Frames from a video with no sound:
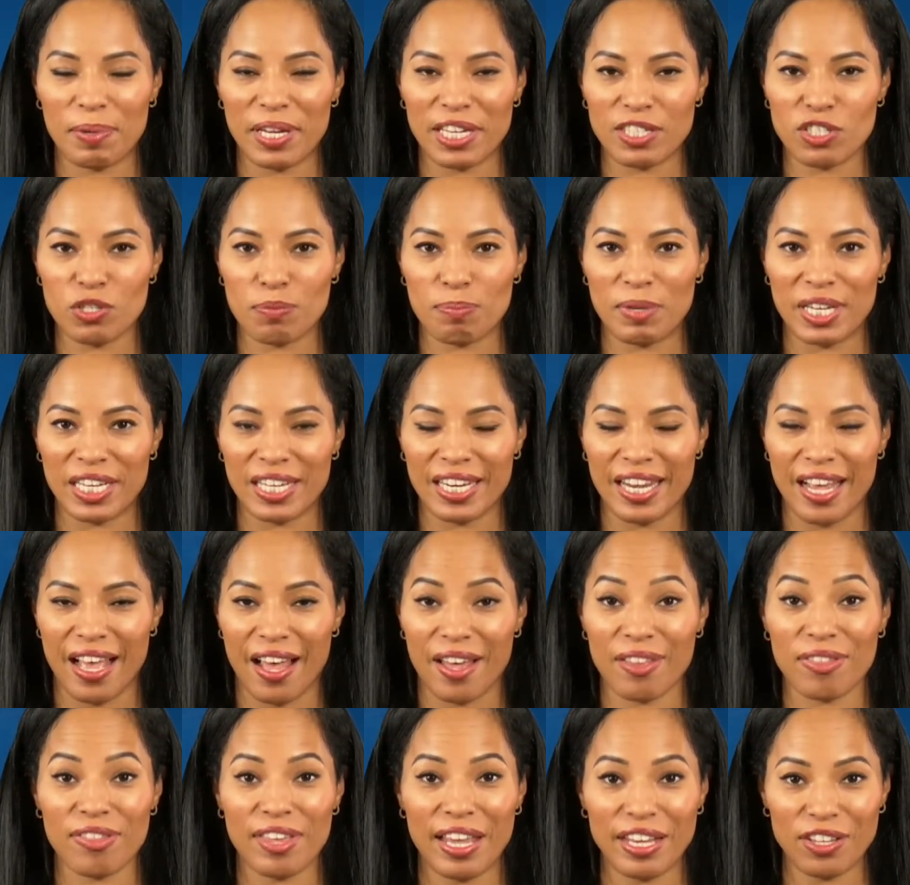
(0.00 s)
Pitch
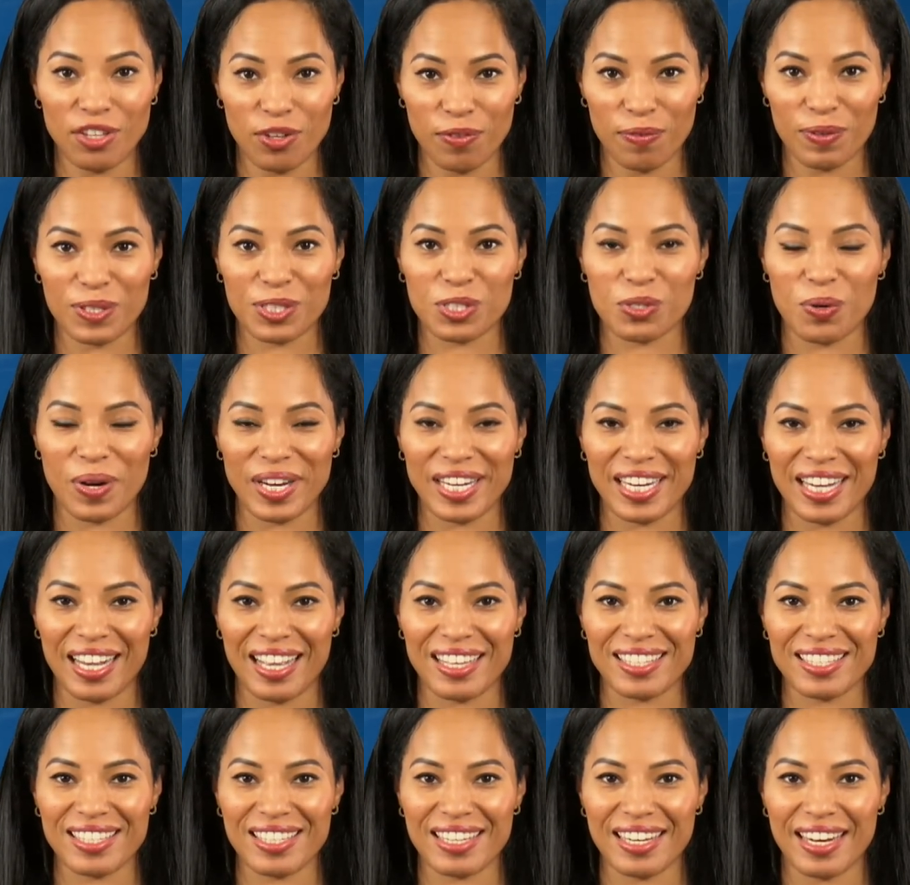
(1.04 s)
Media. Thank you for joining
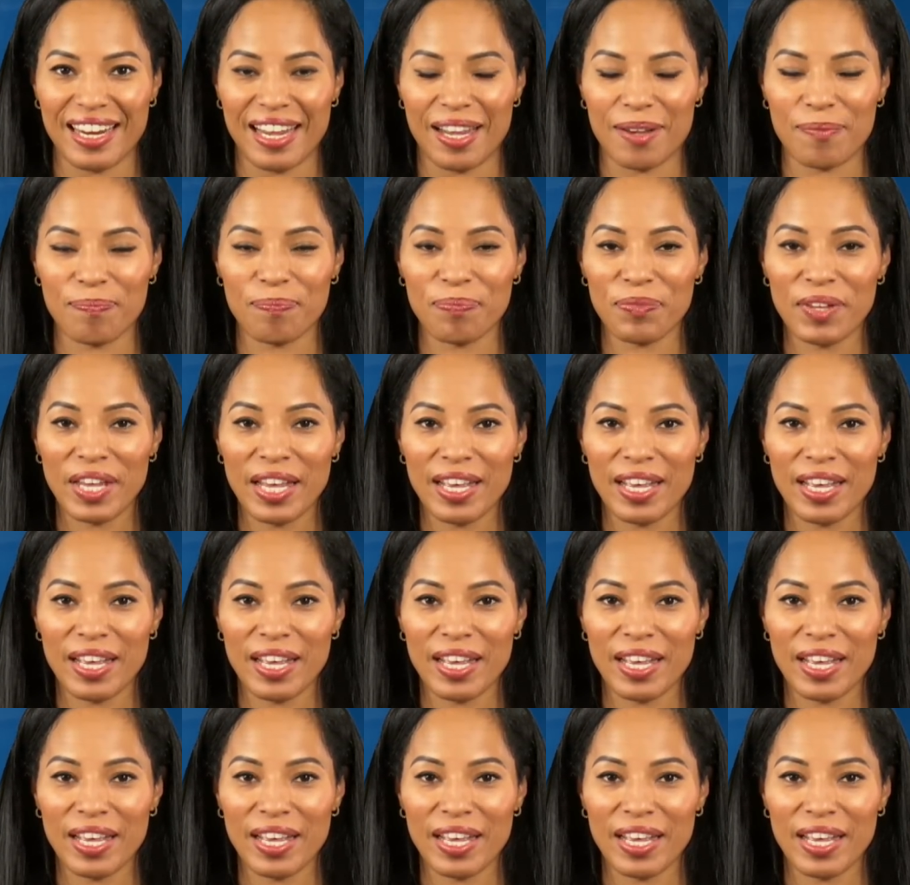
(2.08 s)
us today.